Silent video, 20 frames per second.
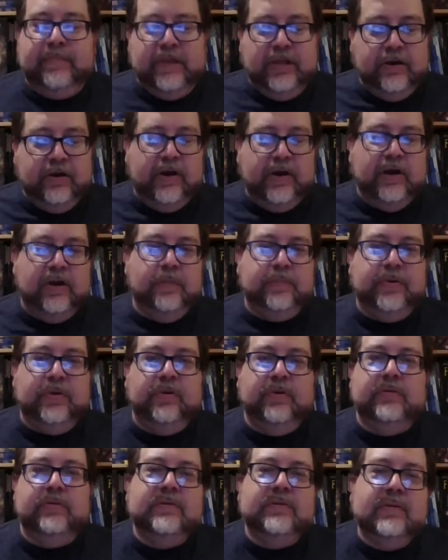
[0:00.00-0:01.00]
you know, I hope
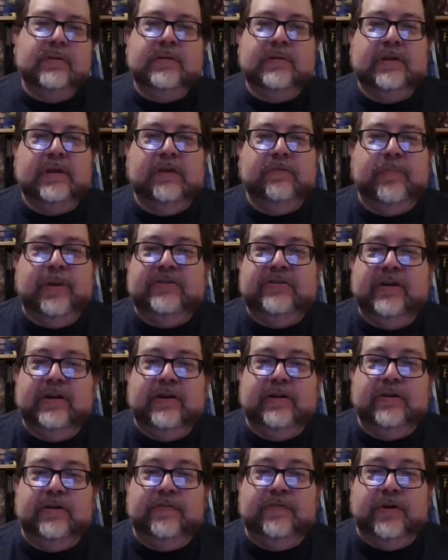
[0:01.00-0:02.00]
you give my
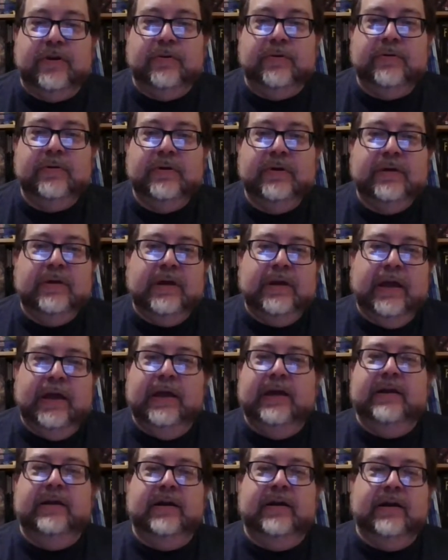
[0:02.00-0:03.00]
channel a view.
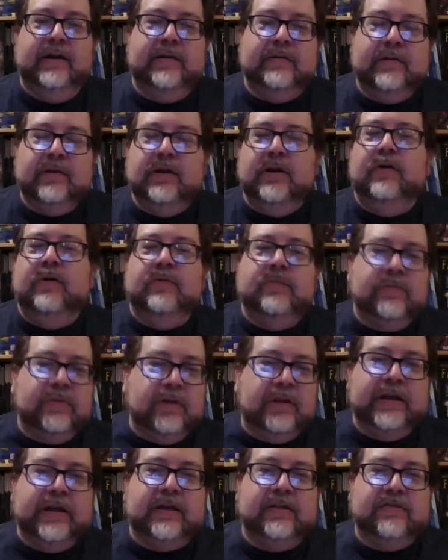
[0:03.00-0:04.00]
And, you know,
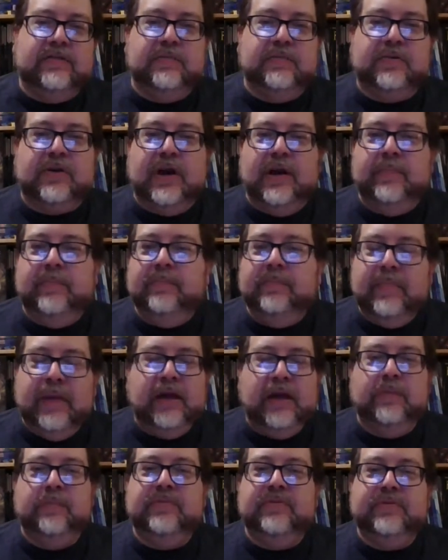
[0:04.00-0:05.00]
the like and subscribe
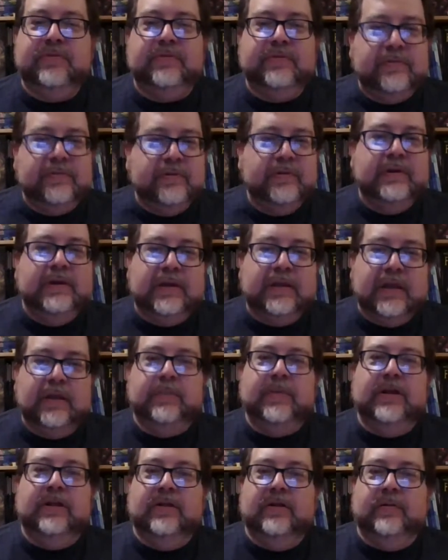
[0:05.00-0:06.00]
helps
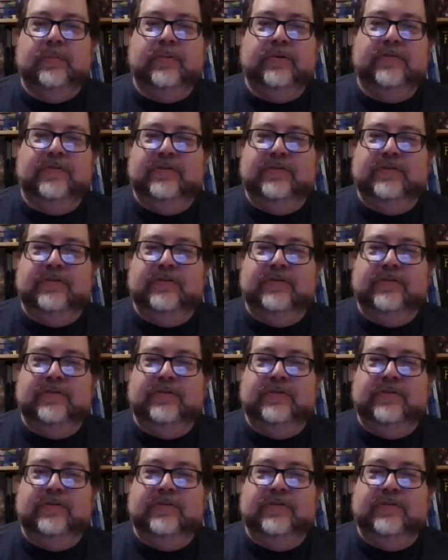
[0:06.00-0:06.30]
get me a little more